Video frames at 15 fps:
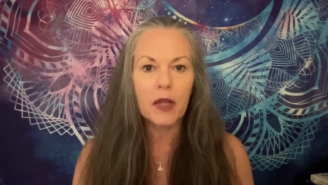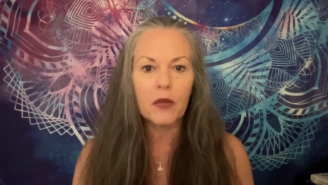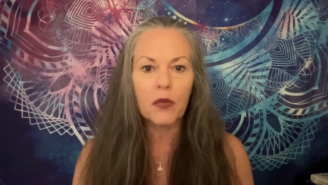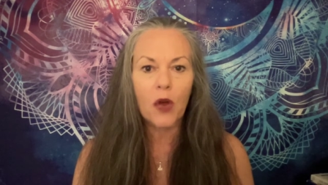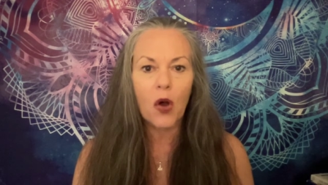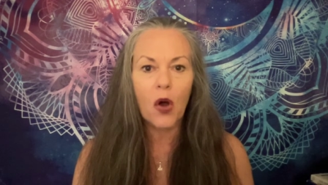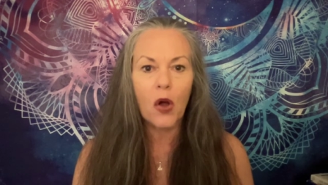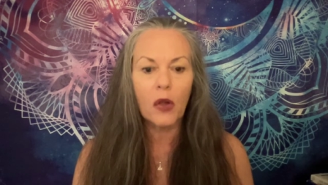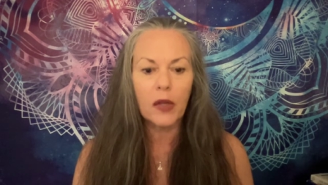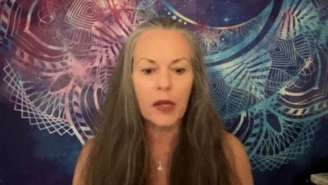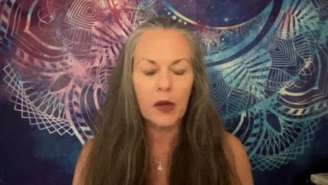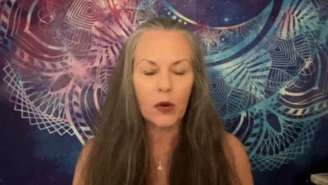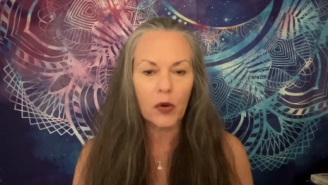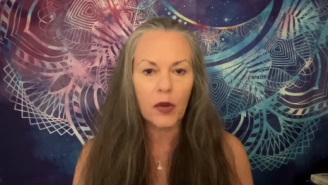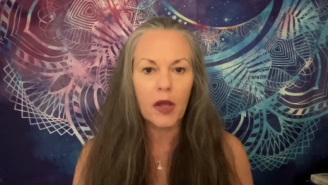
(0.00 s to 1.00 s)
that's
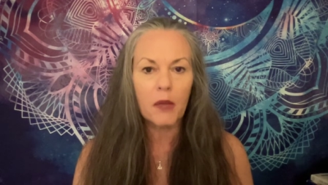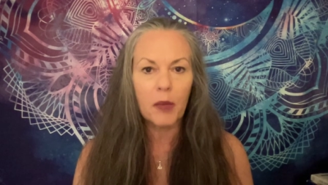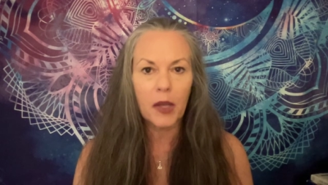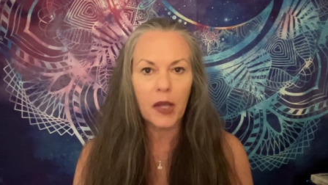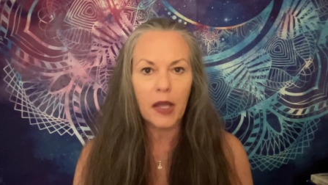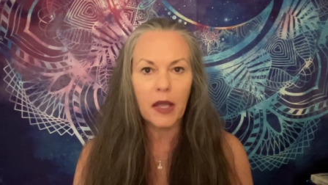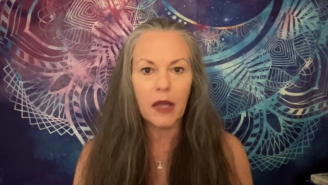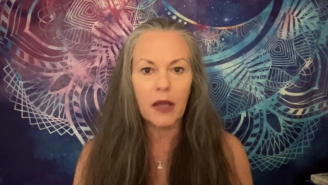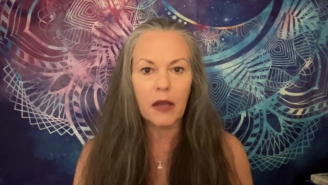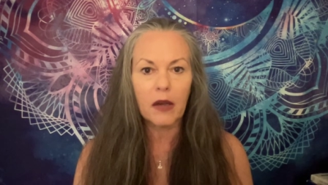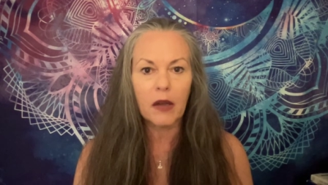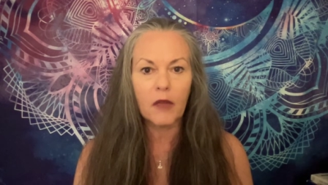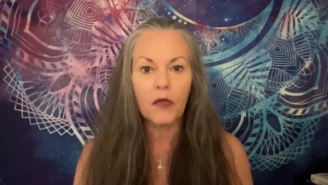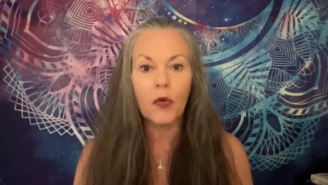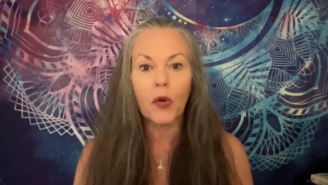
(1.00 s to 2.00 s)
calling or coming
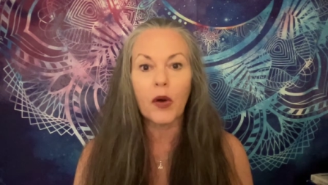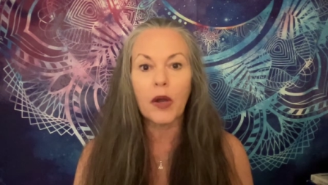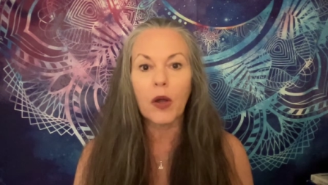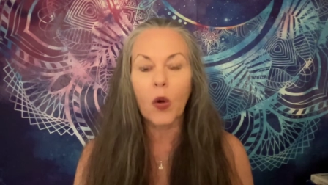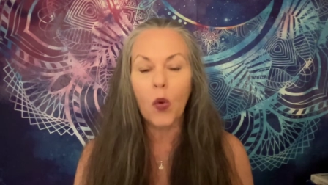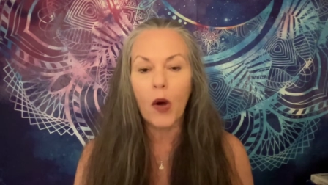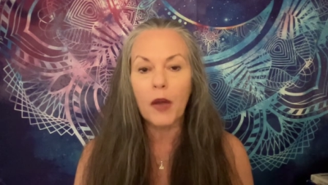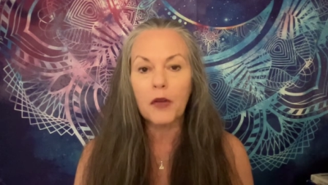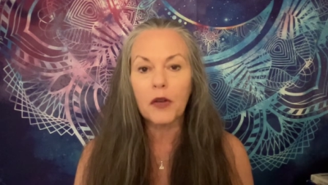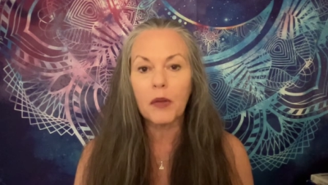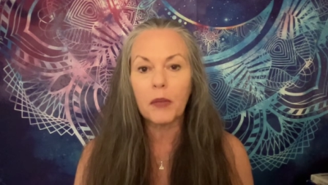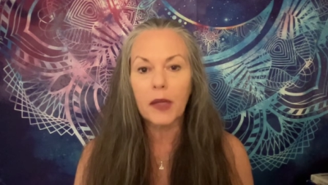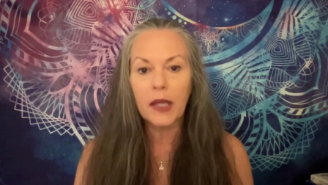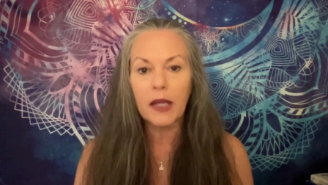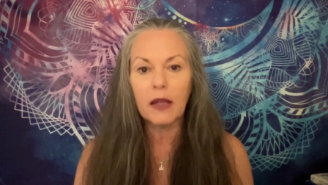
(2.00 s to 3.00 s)
in for a
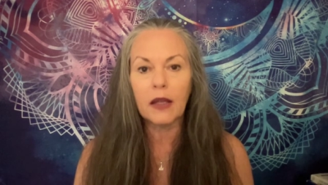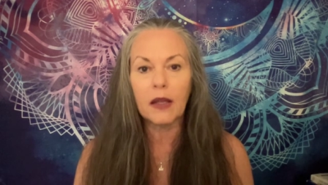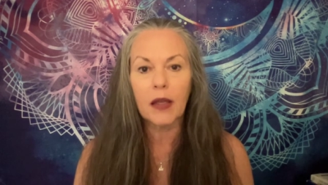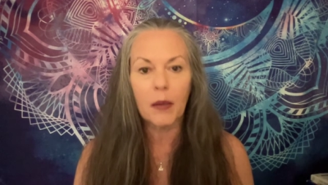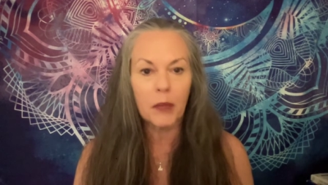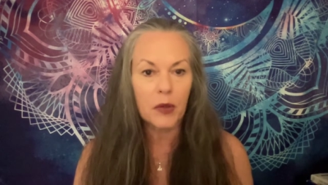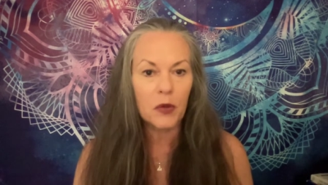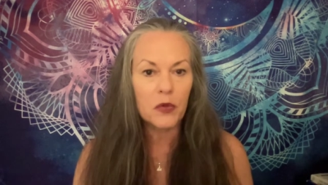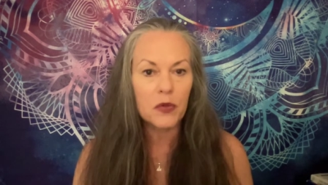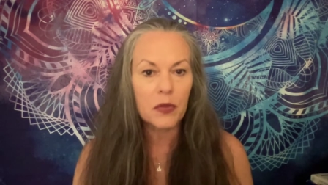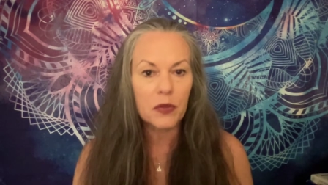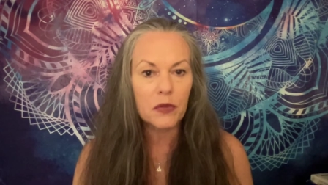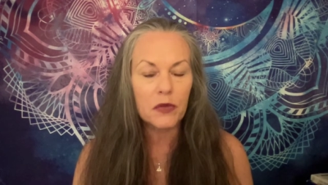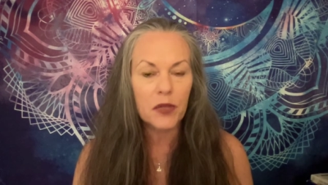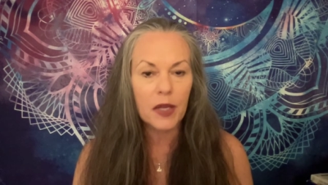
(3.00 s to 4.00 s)
quantum healing
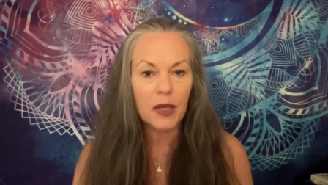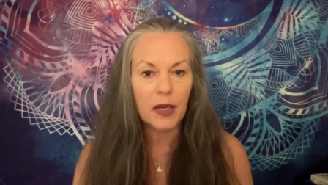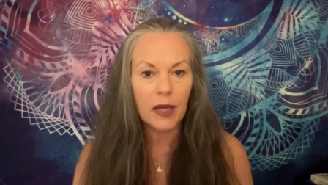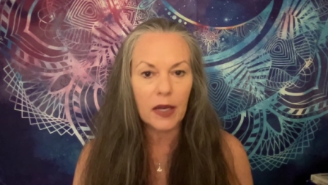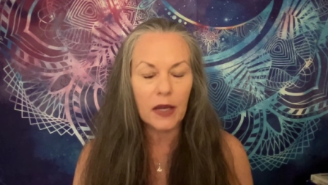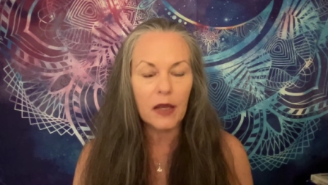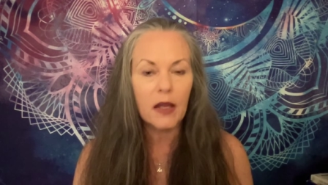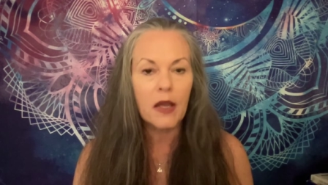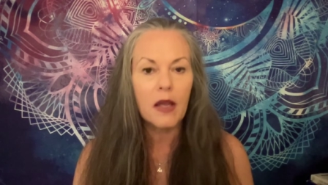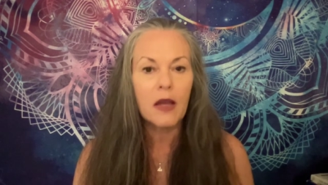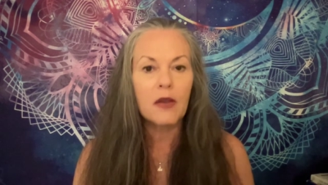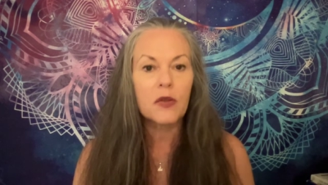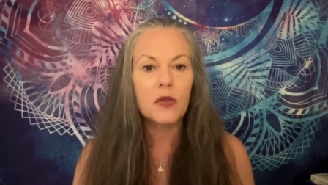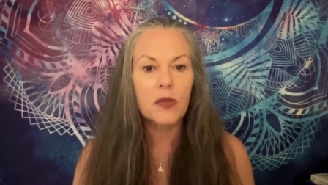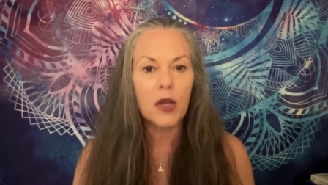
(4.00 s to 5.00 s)
hypnosis technique
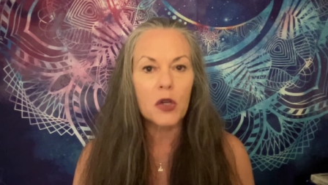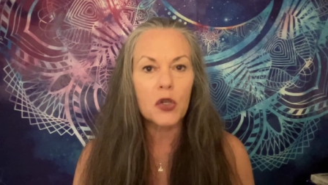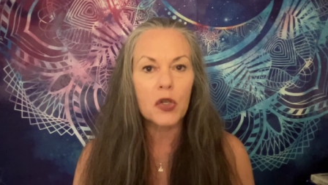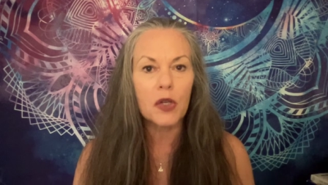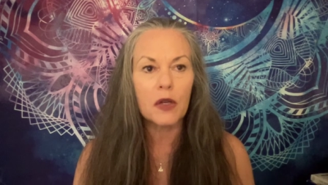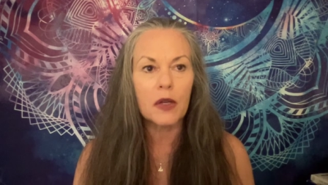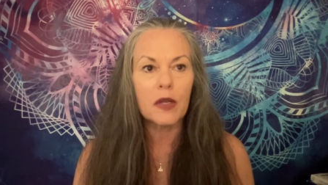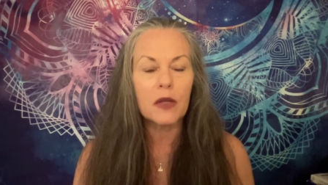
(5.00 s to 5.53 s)
session,